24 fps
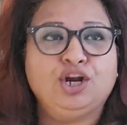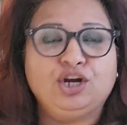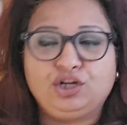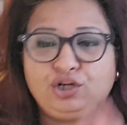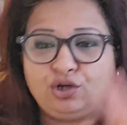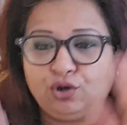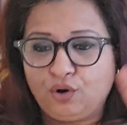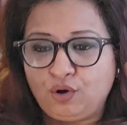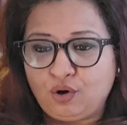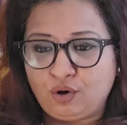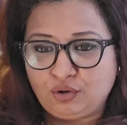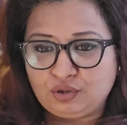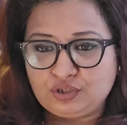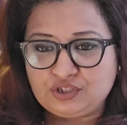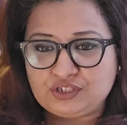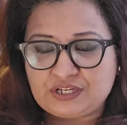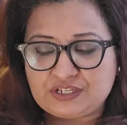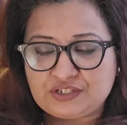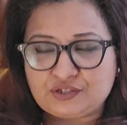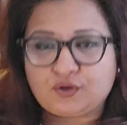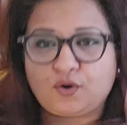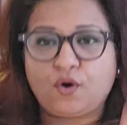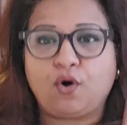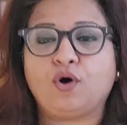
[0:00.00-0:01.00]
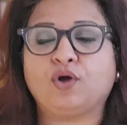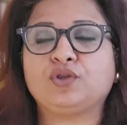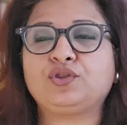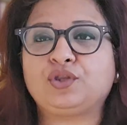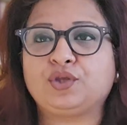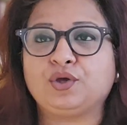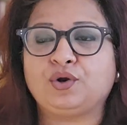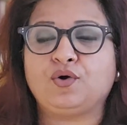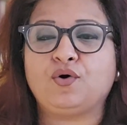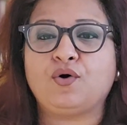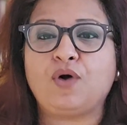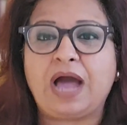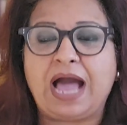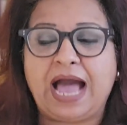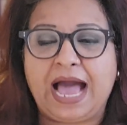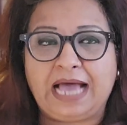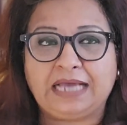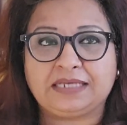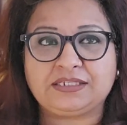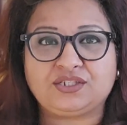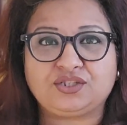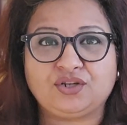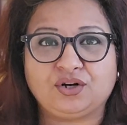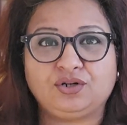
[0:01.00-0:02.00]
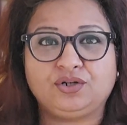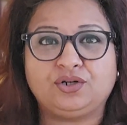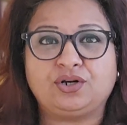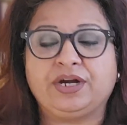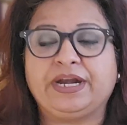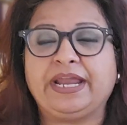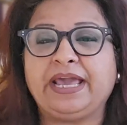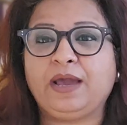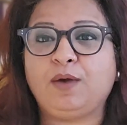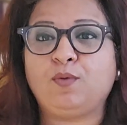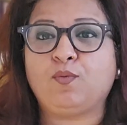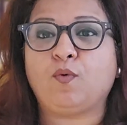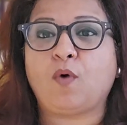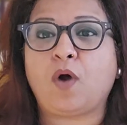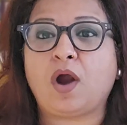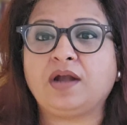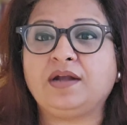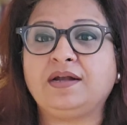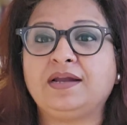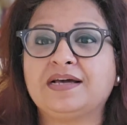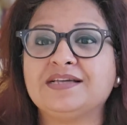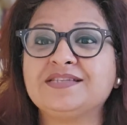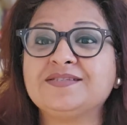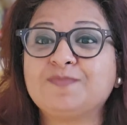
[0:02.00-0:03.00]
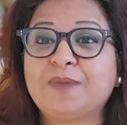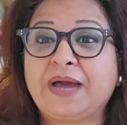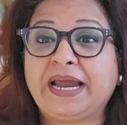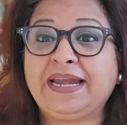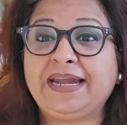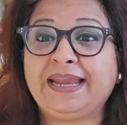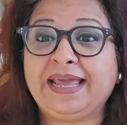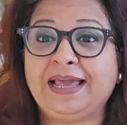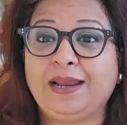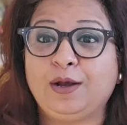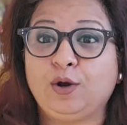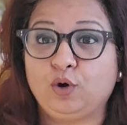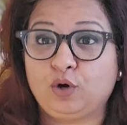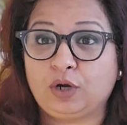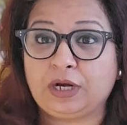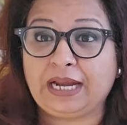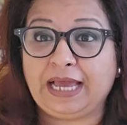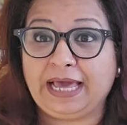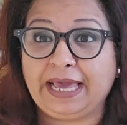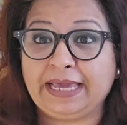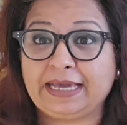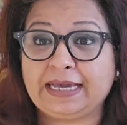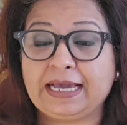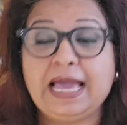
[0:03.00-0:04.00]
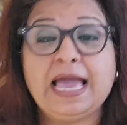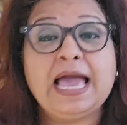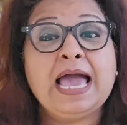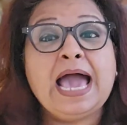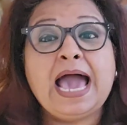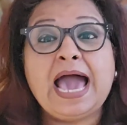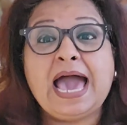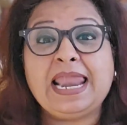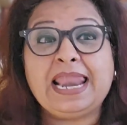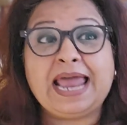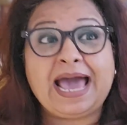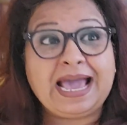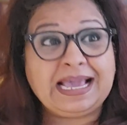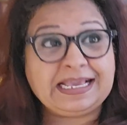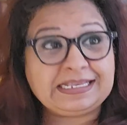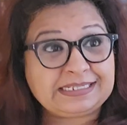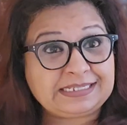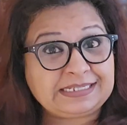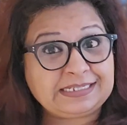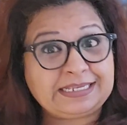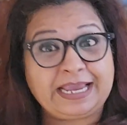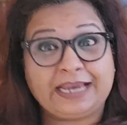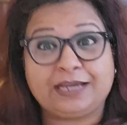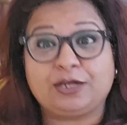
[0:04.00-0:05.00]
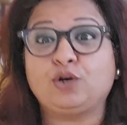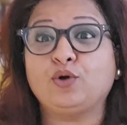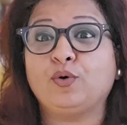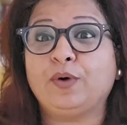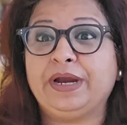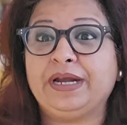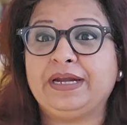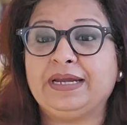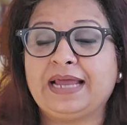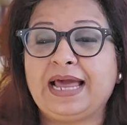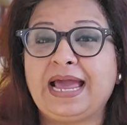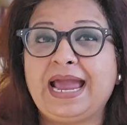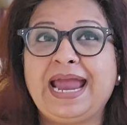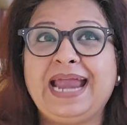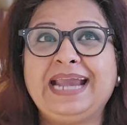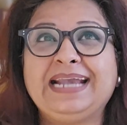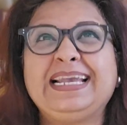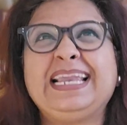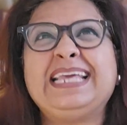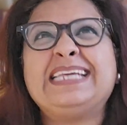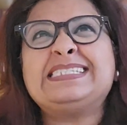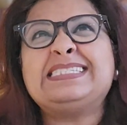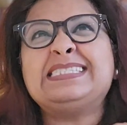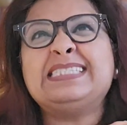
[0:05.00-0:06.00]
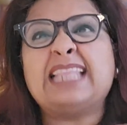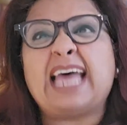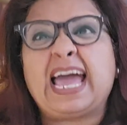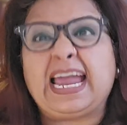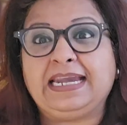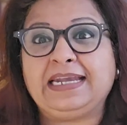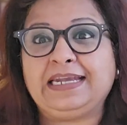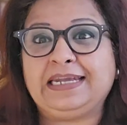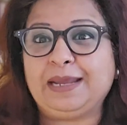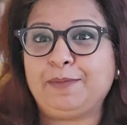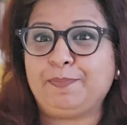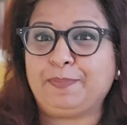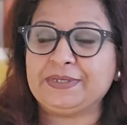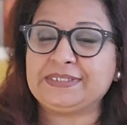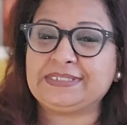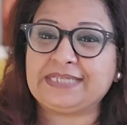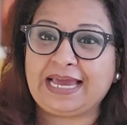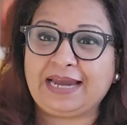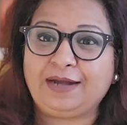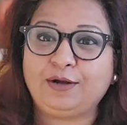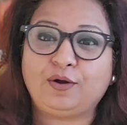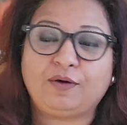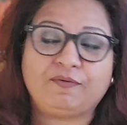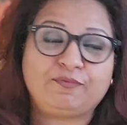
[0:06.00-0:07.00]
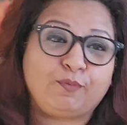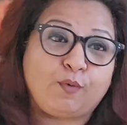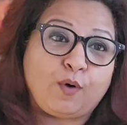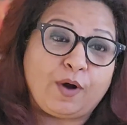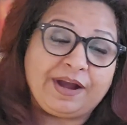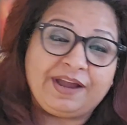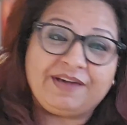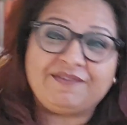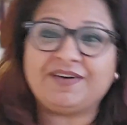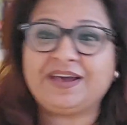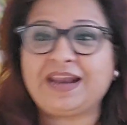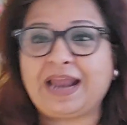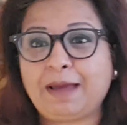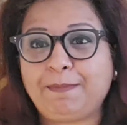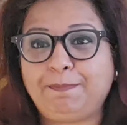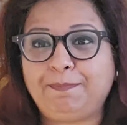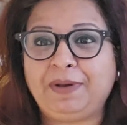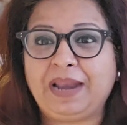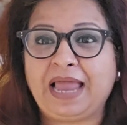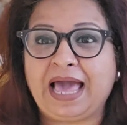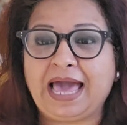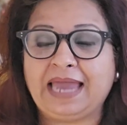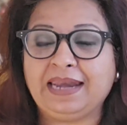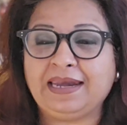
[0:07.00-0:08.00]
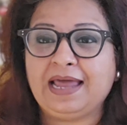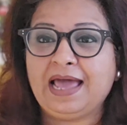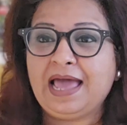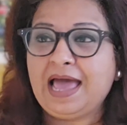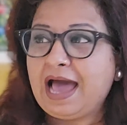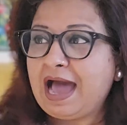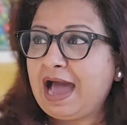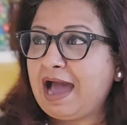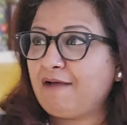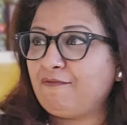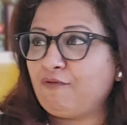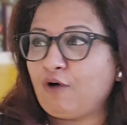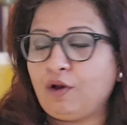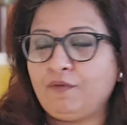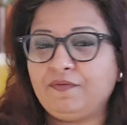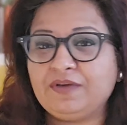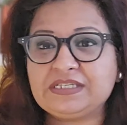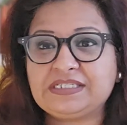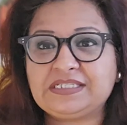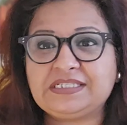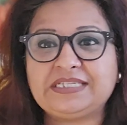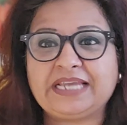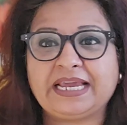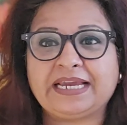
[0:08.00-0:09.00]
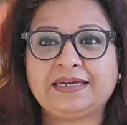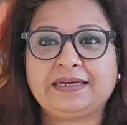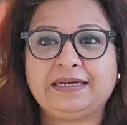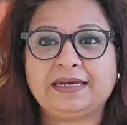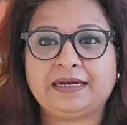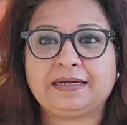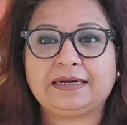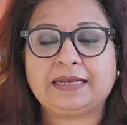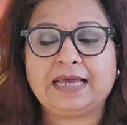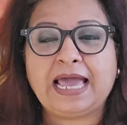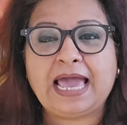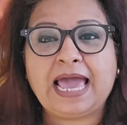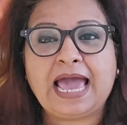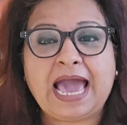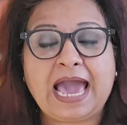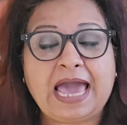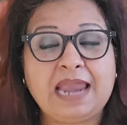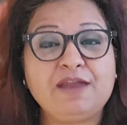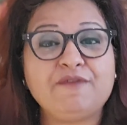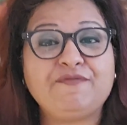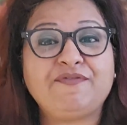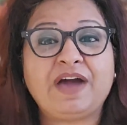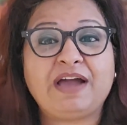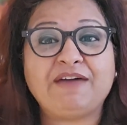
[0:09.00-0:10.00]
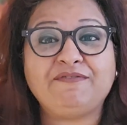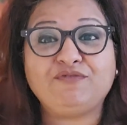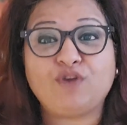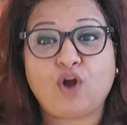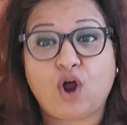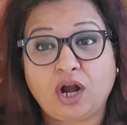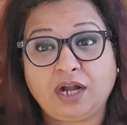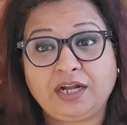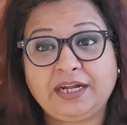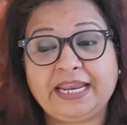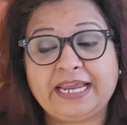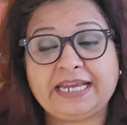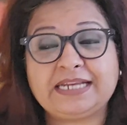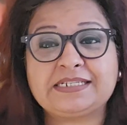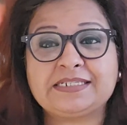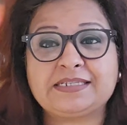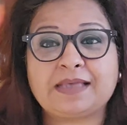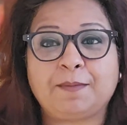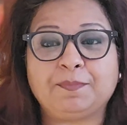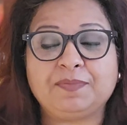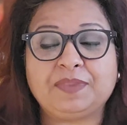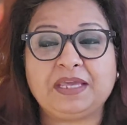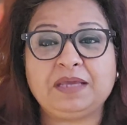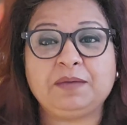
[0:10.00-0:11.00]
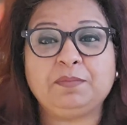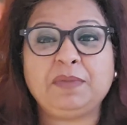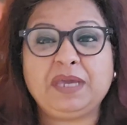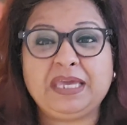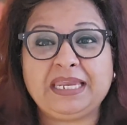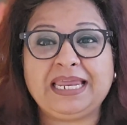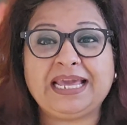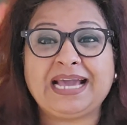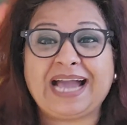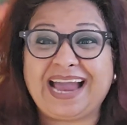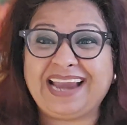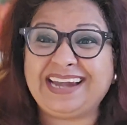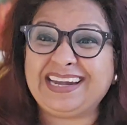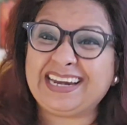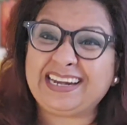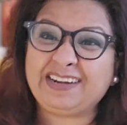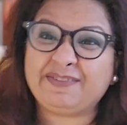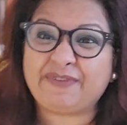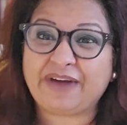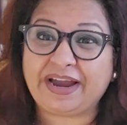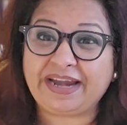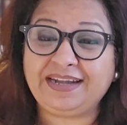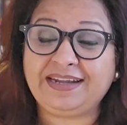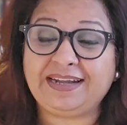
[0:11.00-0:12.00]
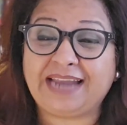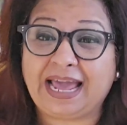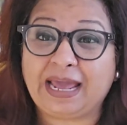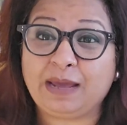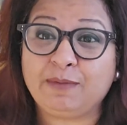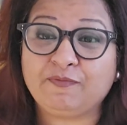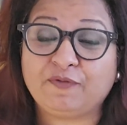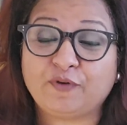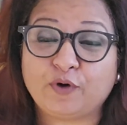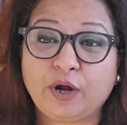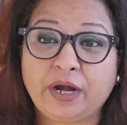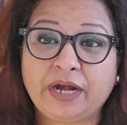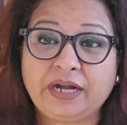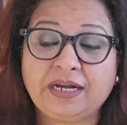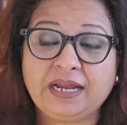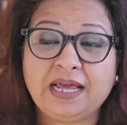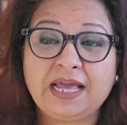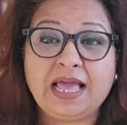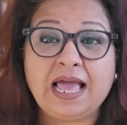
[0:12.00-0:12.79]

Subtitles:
to just go through as to today, what does my day look like? And I stick to it. At least 90% of whatever I plan, I've always ticked it. And if I have not ticked something, meaning I didn't find time for it,